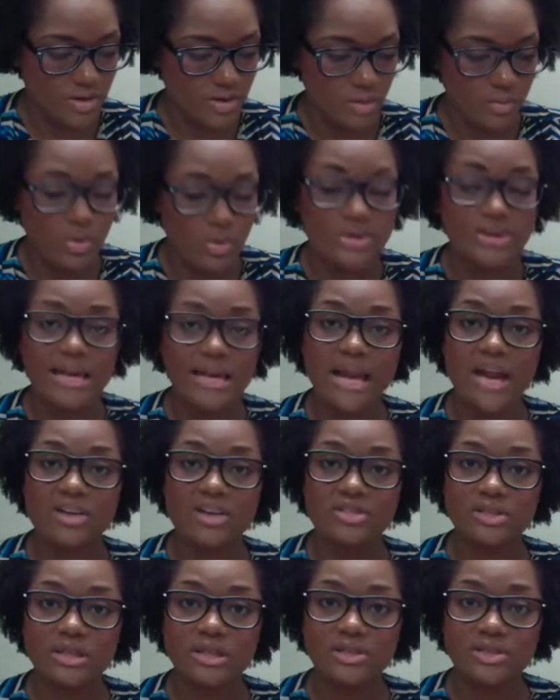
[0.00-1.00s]
what they
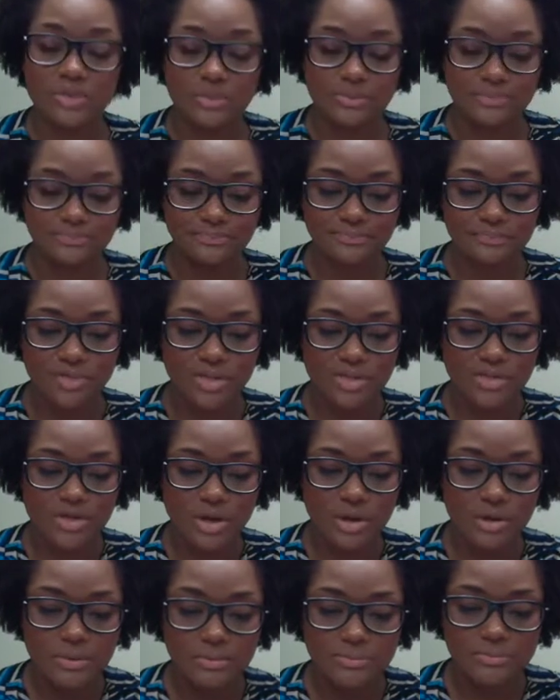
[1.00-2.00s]
actually do.
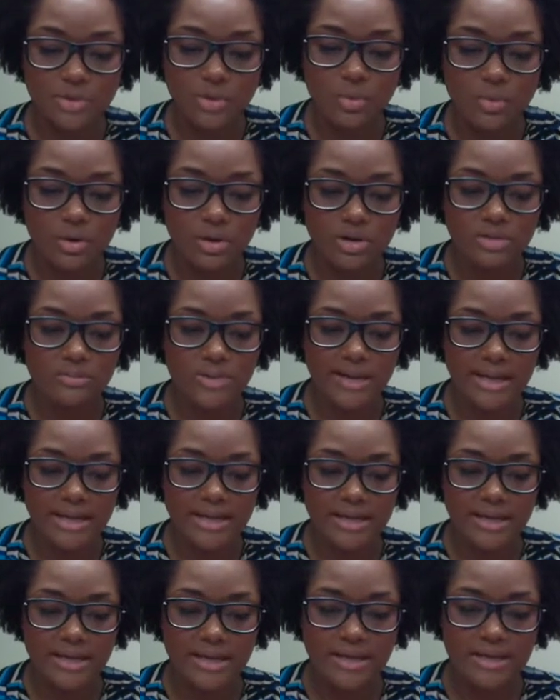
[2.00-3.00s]
So the World
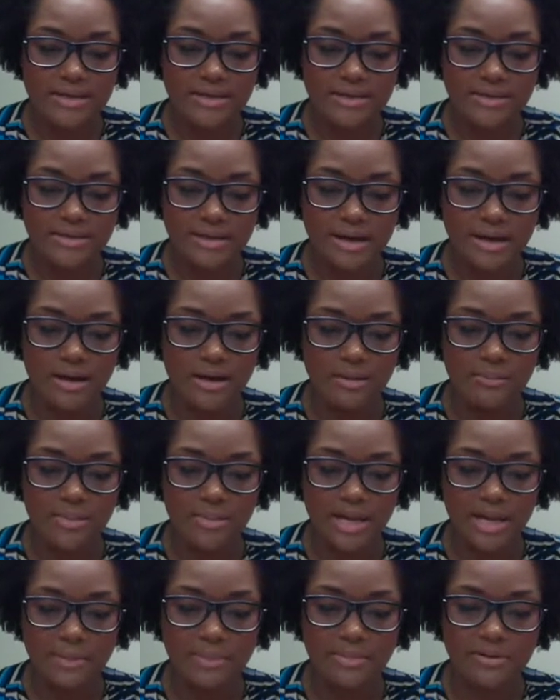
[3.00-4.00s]
Bank is
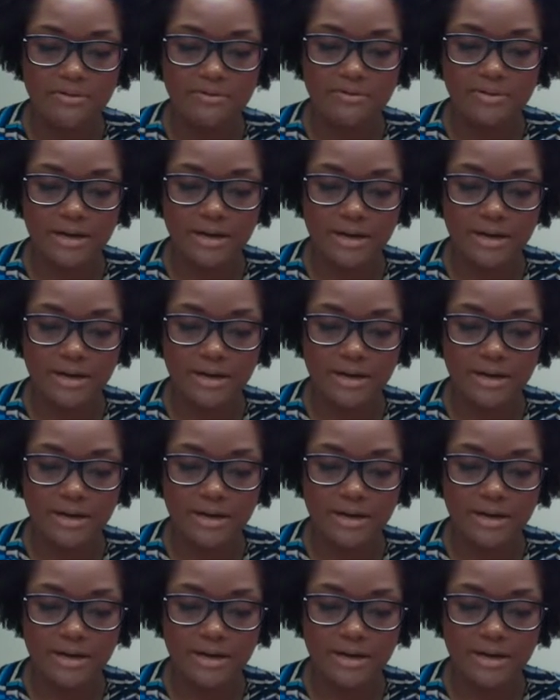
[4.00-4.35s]
made up of